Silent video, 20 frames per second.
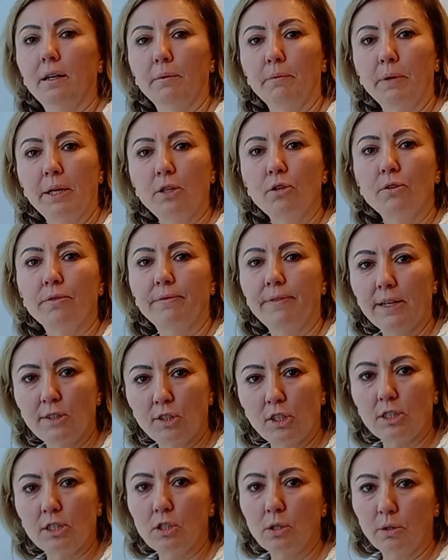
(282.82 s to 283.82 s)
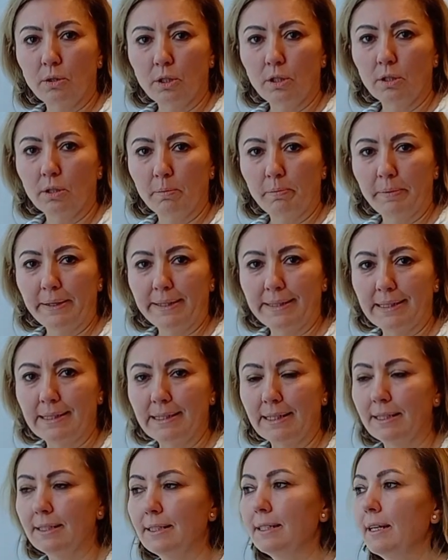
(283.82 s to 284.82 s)
When you register your
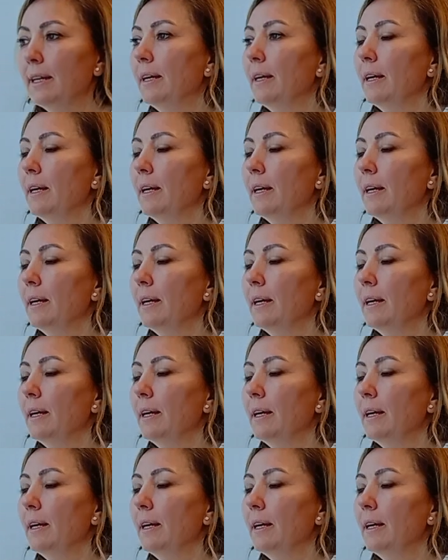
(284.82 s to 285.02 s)
business,